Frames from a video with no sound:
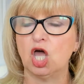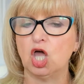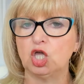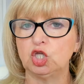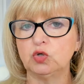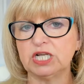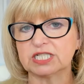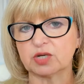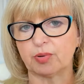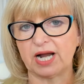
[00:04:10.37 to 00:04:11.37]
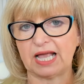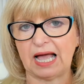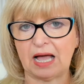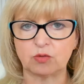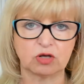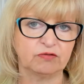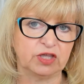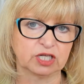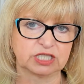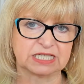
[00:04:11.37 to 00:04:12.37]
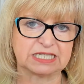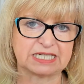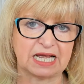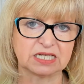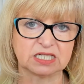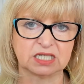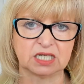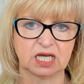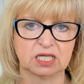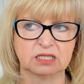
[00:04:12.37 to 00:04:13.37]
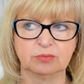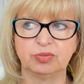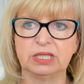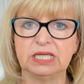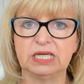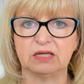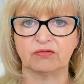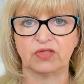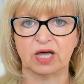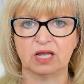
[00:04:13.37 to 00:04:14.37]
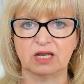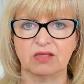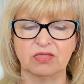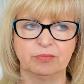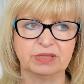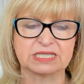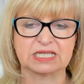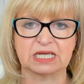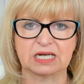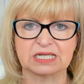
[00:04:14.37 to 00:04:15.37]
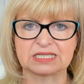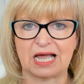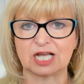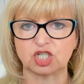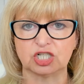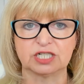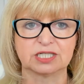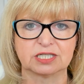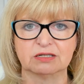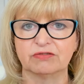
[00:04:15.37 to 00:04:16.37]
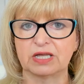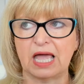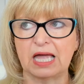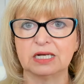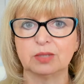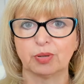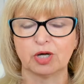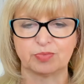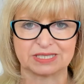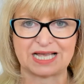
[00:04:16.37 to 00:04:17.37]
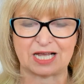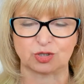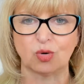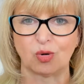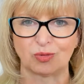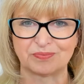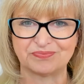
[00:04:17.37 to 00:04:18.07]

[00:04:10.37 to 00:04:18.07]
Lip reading: you need to break out of the understanding and the belief that the biscuit is actually serving any purpose at all.